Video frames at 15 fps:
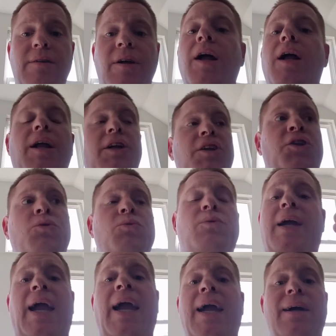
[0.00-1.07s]
you
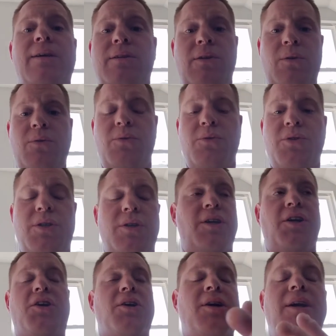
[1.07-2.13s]
can't lose. You're
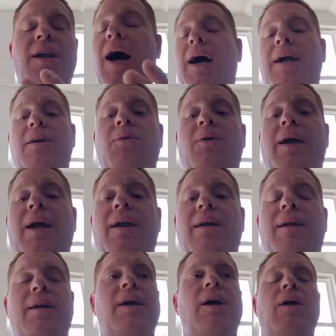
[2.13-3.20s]
not going,
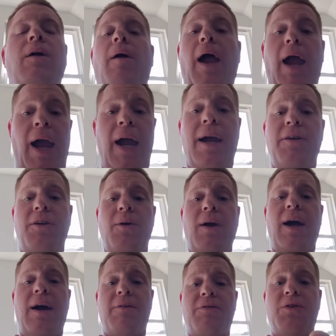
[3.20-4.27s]
and you have
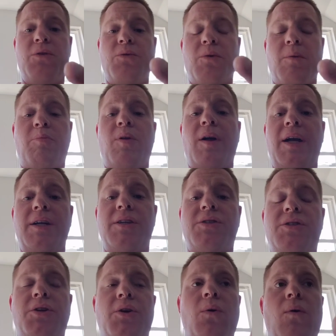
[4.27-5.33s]
to replace
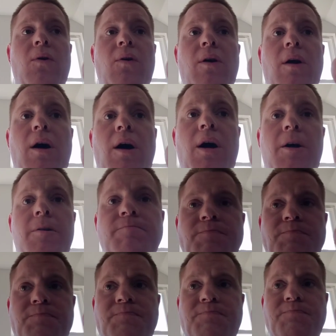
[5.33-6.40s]
your
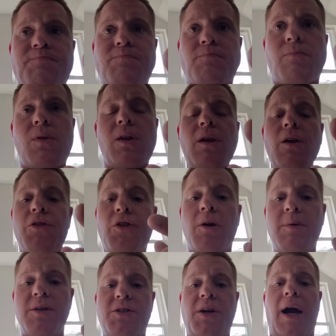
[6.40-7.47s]

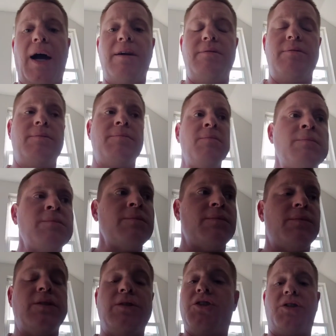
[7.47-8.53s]
thermostat.
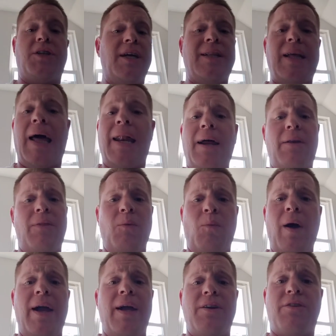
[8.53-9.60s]
Just get that out of the way.
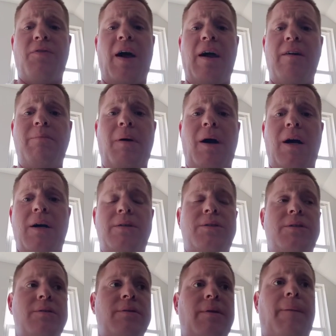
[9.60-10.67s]
It's $5.
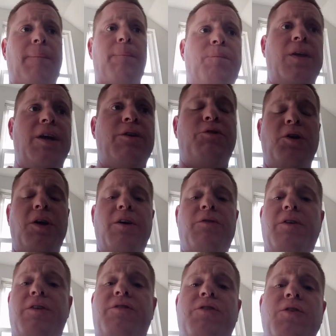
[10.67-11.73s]
If
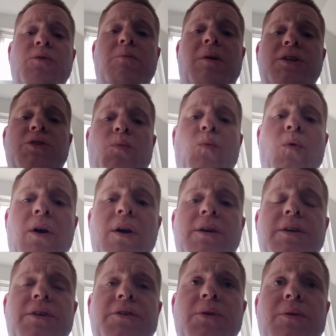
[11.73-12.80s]
it's too much work to
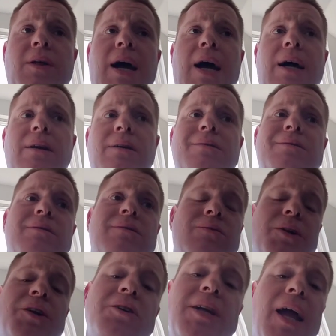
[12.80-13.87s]
do that, you're
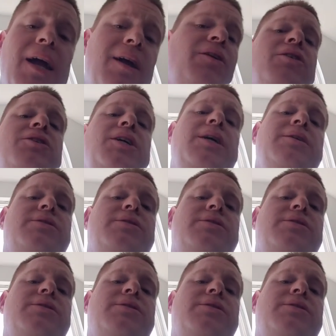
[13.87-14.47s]
taking your chances.